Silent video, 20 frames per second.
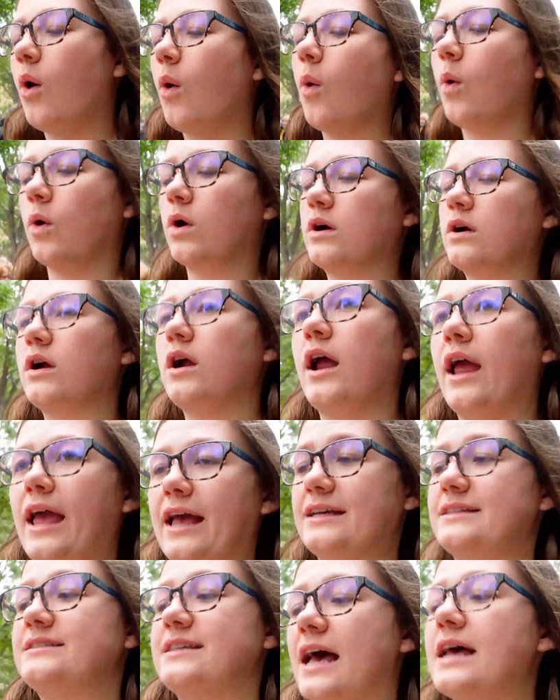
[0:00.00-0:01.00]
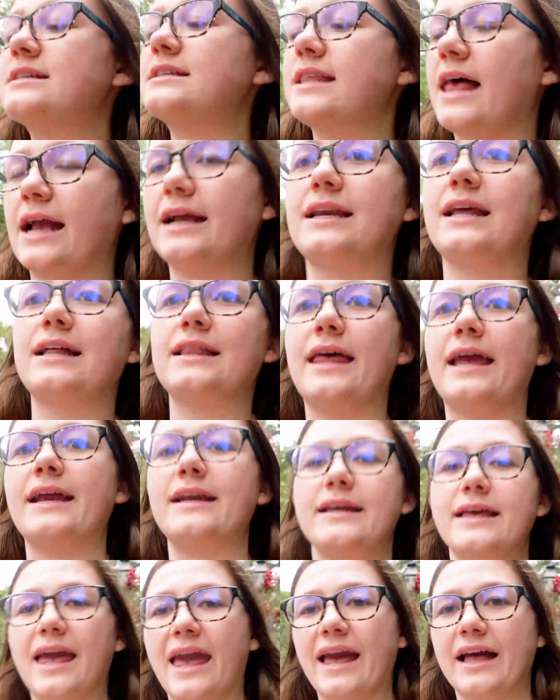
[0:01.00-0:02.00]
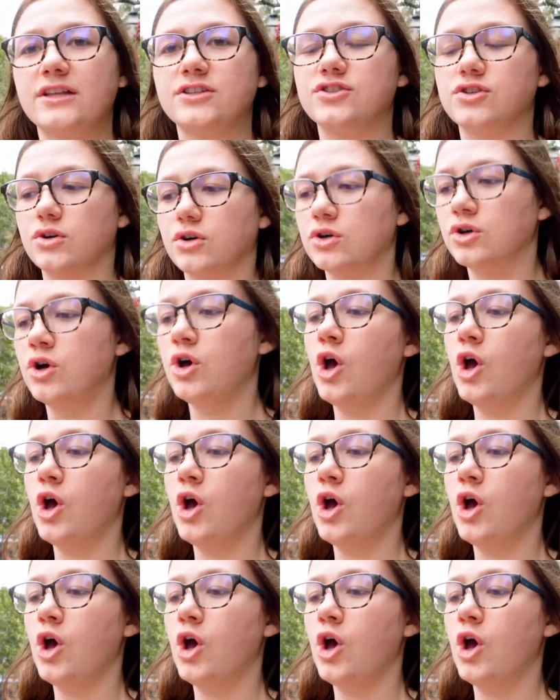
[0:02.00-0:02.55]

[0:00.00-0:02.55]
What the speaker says: or it says Lightning Lane cancel.